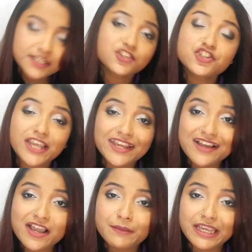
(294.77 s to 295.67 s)
The
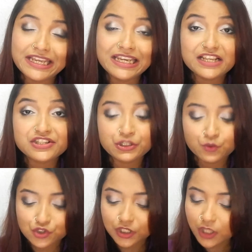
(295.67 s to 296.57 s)
shade I am in is
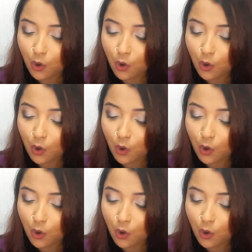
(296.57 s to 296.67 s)
neutral.